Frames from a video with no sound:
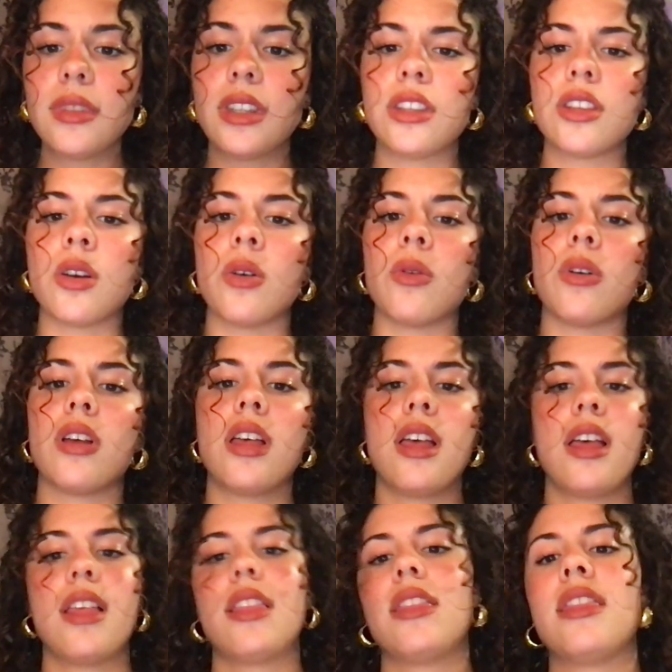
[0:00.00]
So
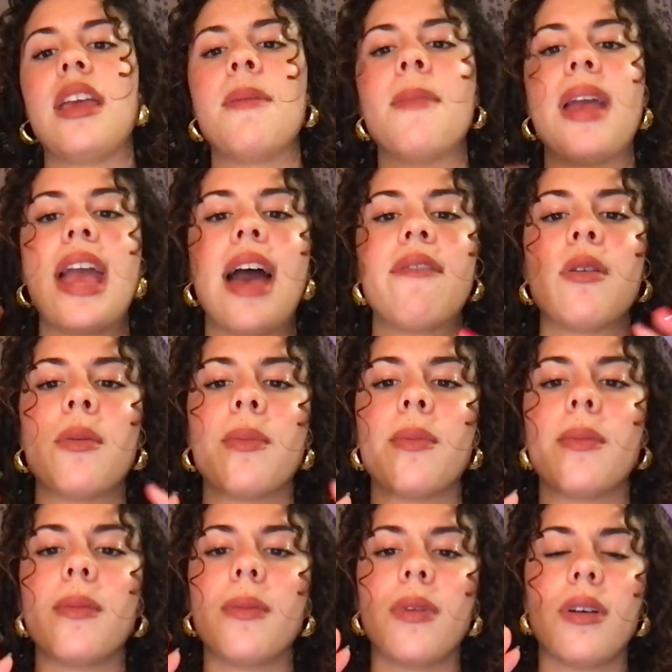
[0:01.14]
they may have a
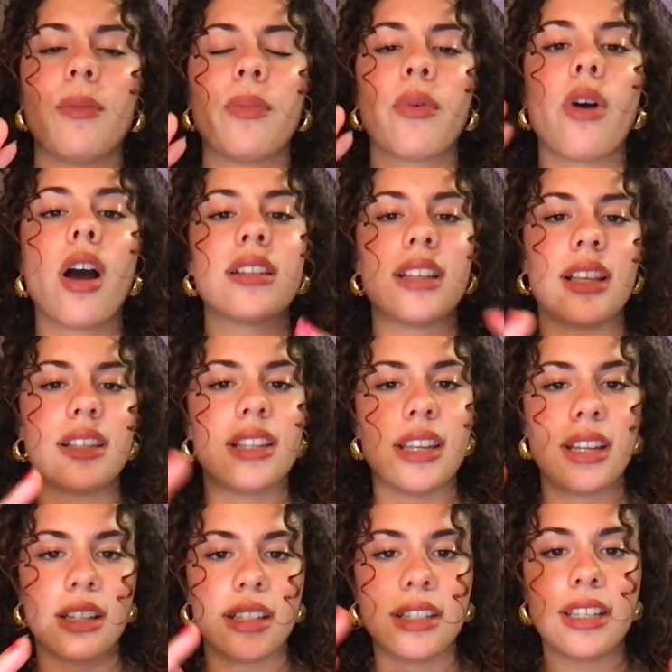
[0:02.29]

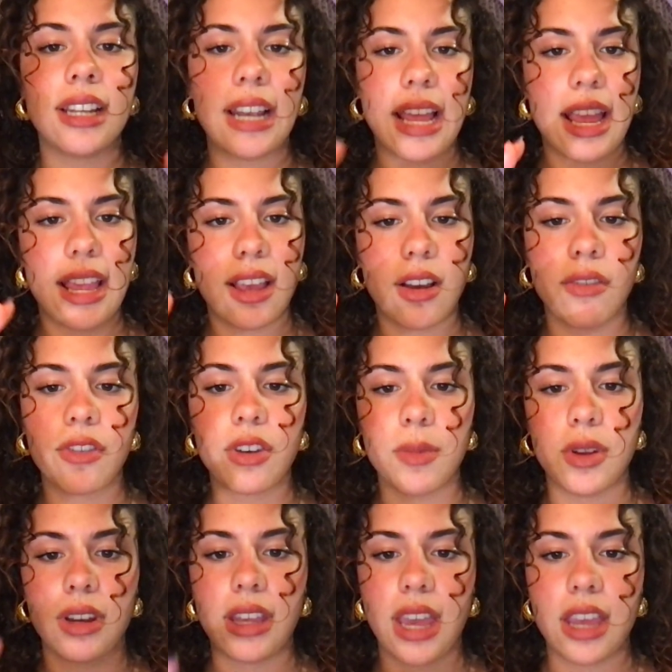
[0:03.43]
processing delay of
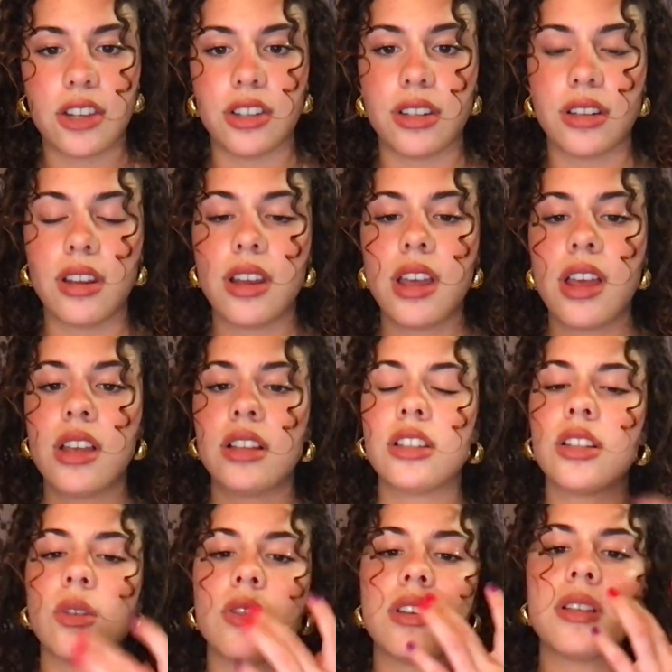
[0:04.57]
communication.
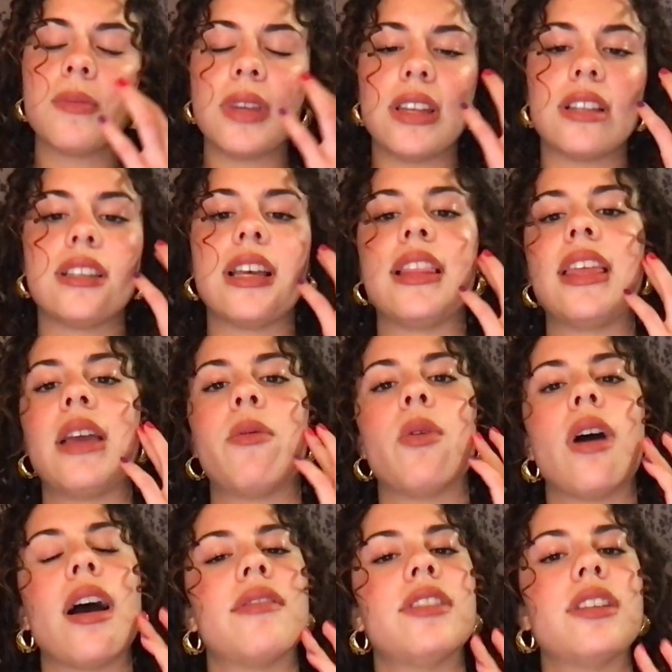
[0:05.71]
So this means that they will
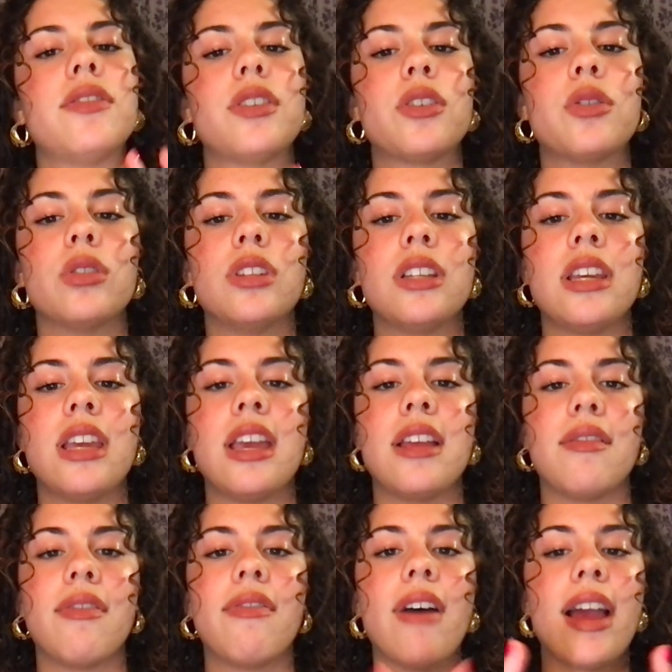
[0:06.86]
have difficulty
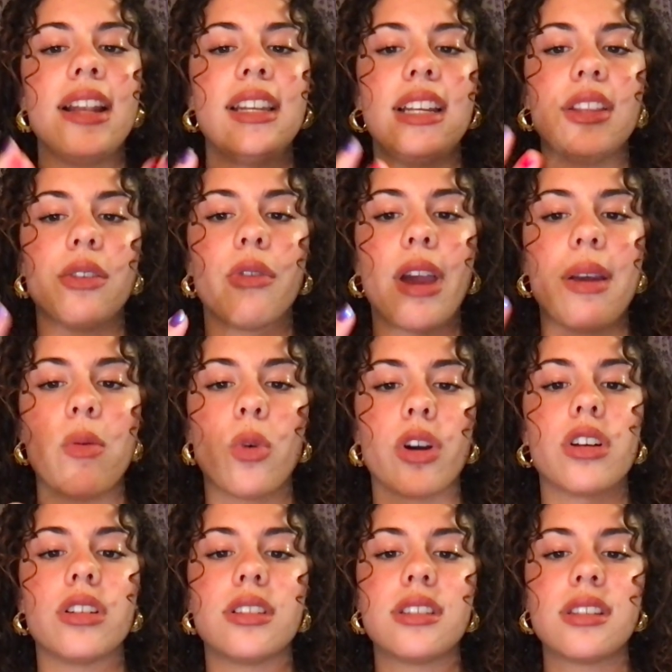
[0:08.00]
in finding the right
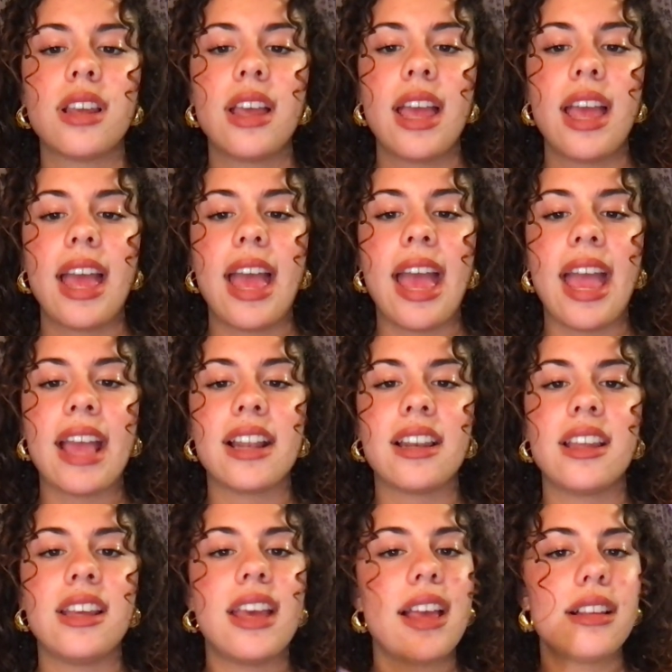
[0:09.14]
words. And
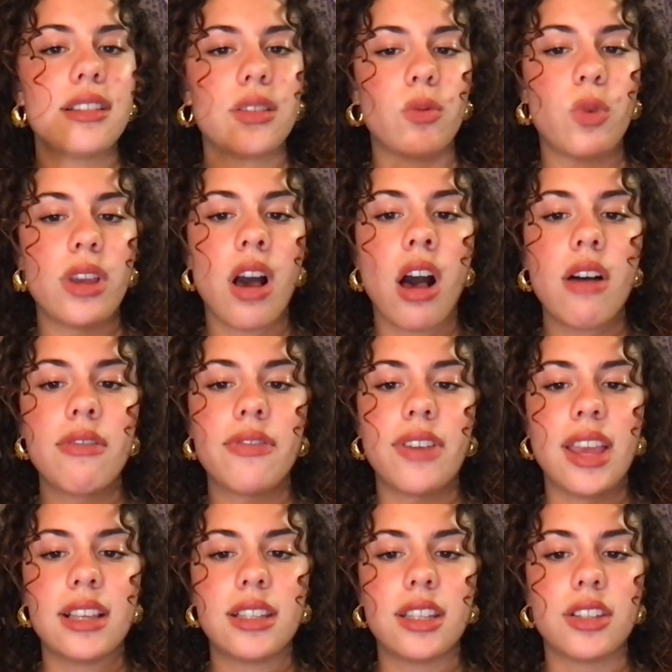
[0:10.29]
yes, we all
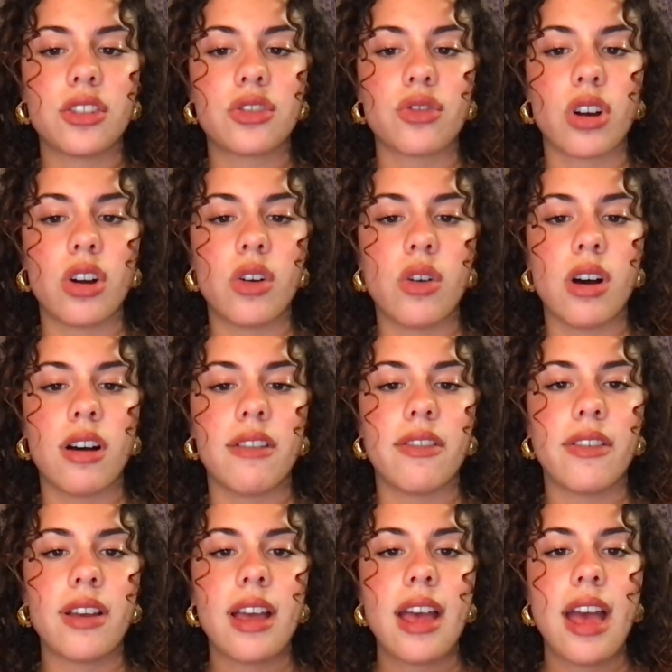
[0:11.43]
face the struggle of
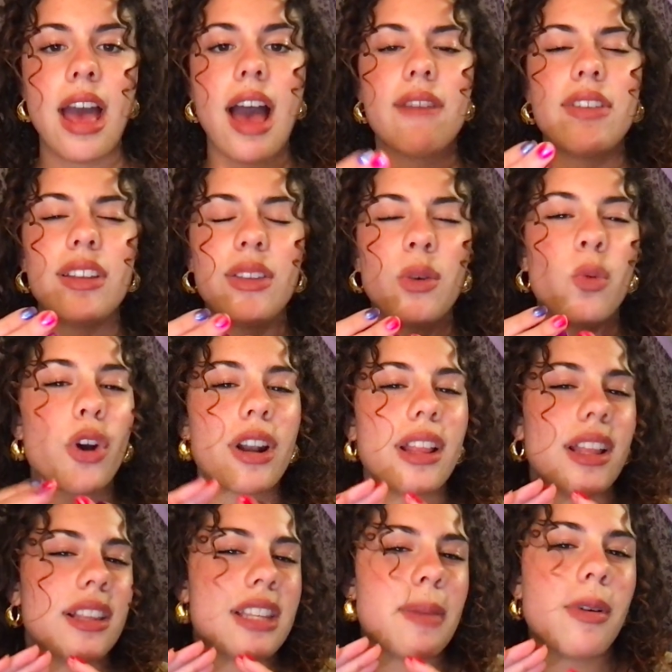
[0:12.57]
having the word at the
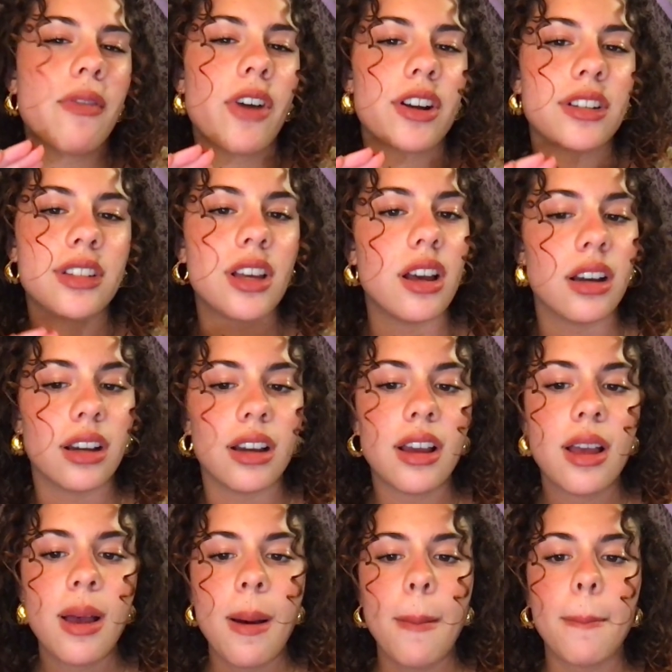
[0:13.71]
tip of our tongue,
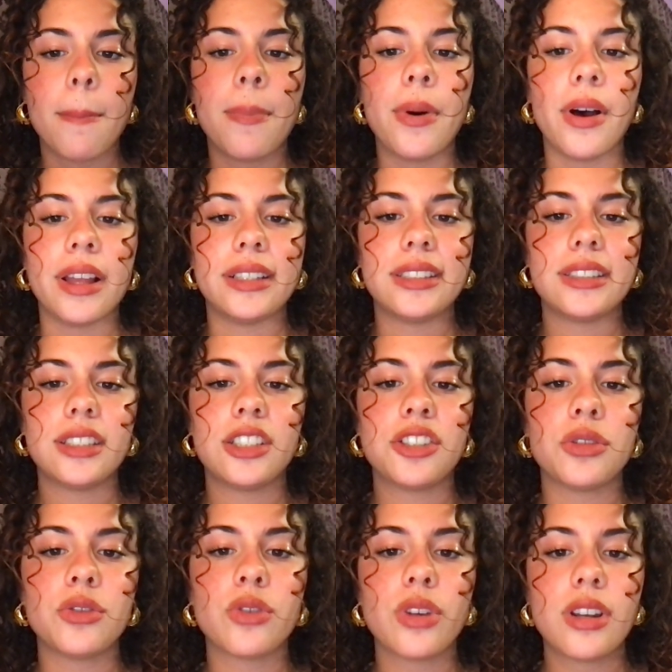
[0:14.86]
but
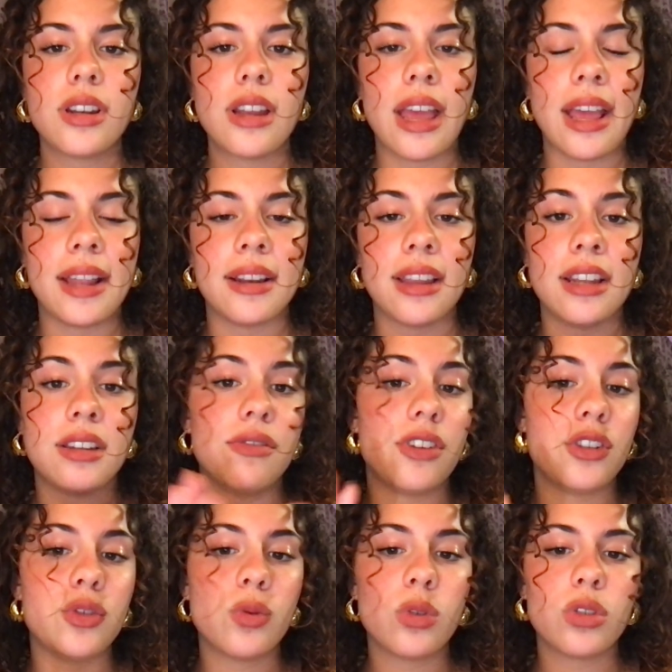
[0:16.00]
children and
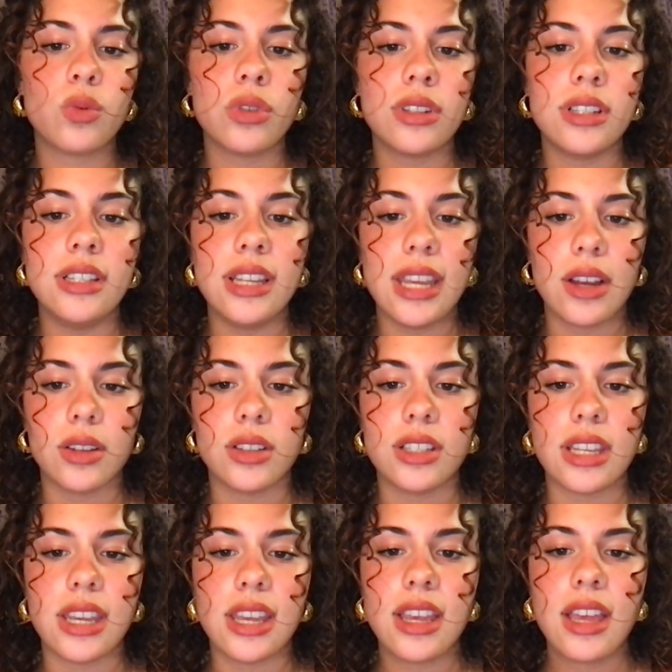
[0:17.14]
individuals with
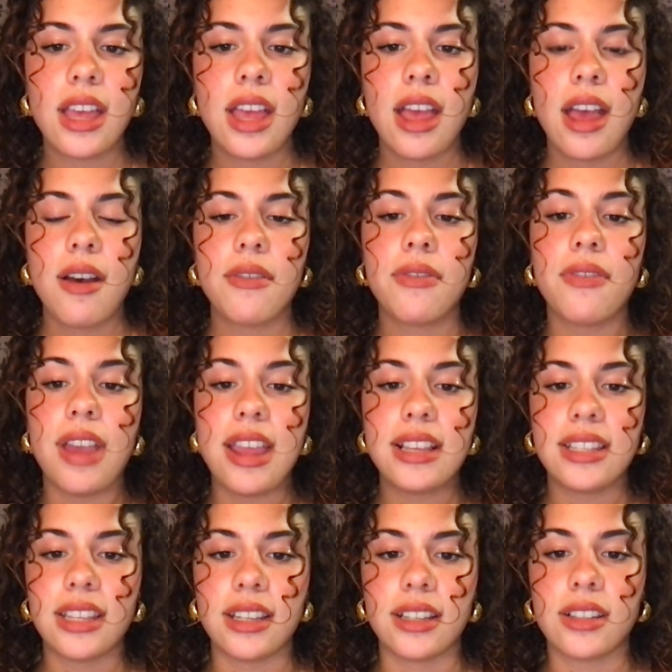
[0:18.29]
DLD face
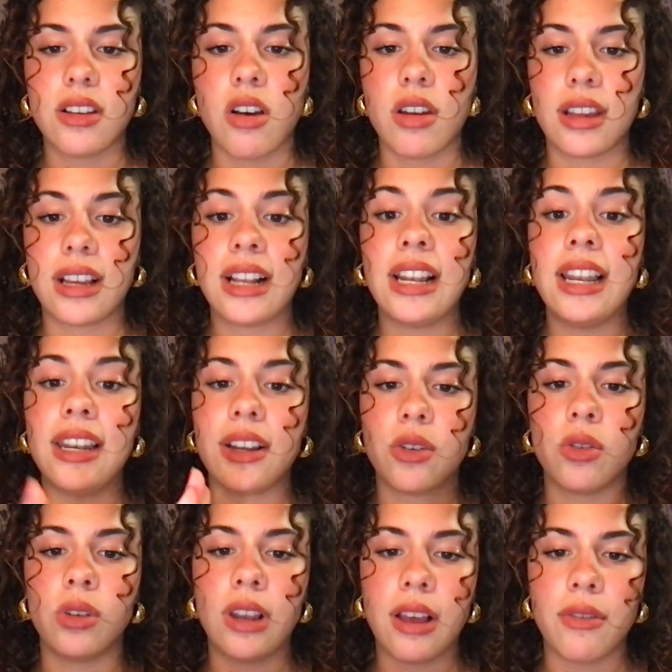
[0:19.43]
this on a clinical
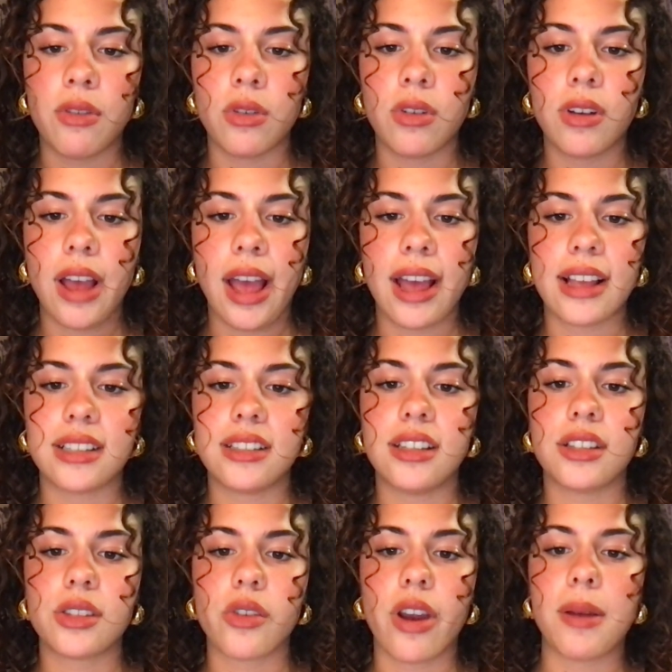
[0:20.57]
level, as
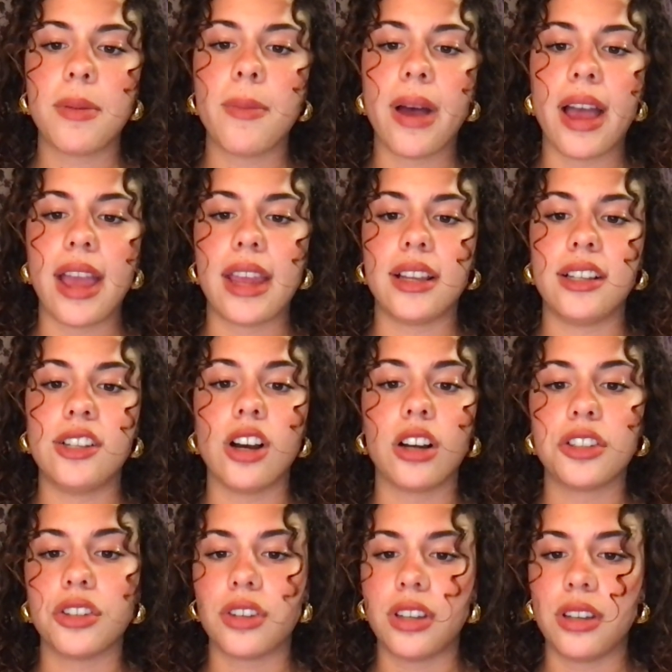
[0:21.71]
described by
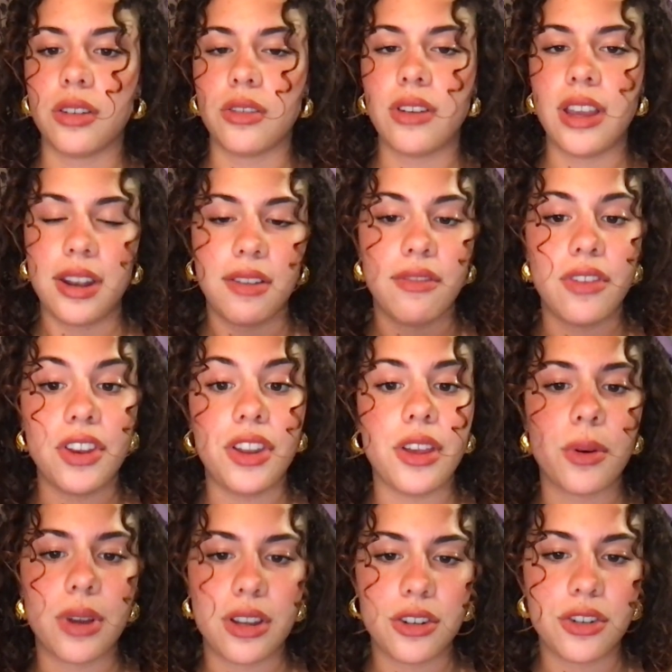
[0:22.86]
Dr. Hill in a video
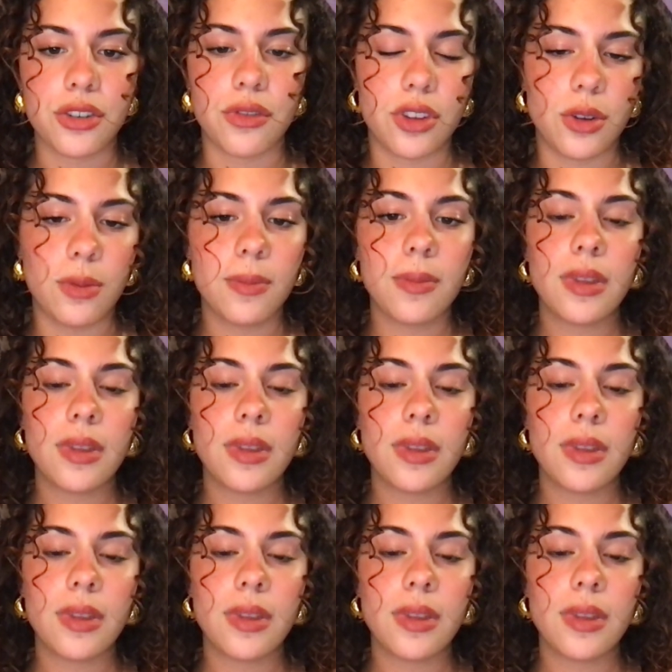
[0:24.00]
interview.